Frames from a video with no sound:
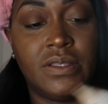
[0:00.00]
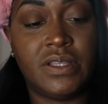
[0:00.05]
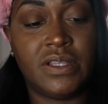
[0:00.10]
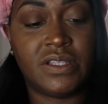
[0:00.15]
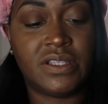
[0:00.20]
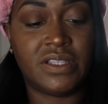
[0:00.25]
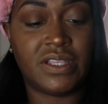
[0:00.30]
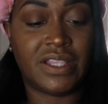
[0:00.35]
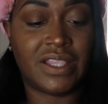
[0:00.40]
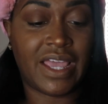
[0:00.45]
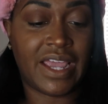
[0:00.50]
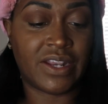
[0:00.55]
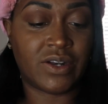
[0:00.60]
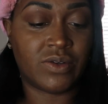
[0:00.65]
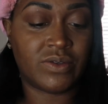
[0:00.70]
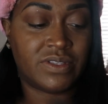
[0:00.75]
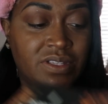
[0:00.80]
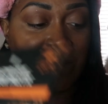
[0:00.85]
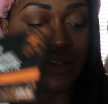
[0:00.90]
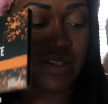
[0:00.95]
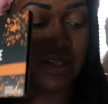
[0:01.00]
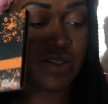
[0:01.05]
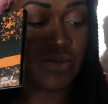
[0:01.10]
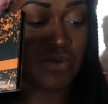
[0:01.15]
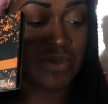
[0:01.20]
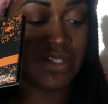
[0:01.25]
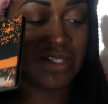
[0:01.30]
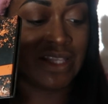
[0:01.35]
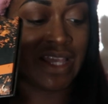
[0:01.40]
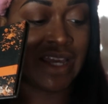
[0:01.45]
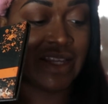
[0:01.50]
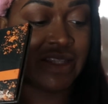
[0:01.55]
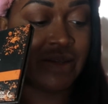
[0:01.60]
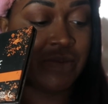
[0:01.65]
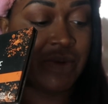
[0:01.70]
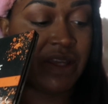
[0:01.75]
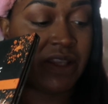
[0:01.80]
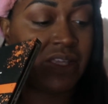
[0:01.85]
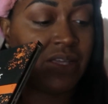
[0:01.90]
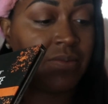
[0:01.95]
This is the lighter. See, this one is light to
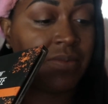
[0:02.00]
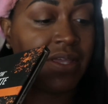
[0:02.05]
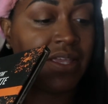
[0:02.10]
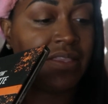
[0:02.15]
medium,